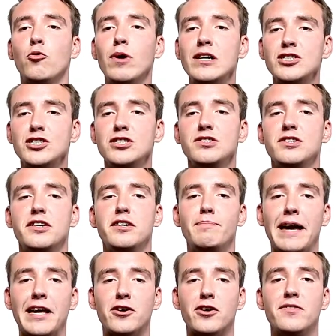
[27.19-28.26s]
question the
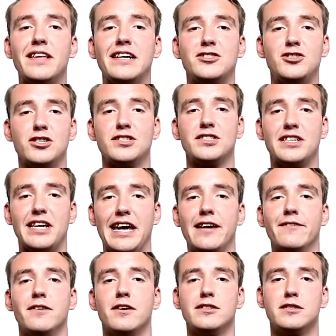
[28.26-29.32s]
debater that just
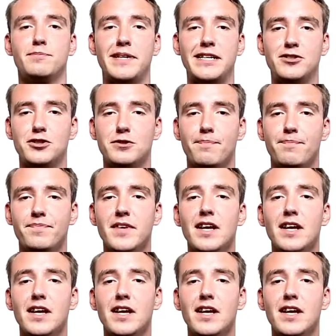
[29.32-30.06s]
gave a speech.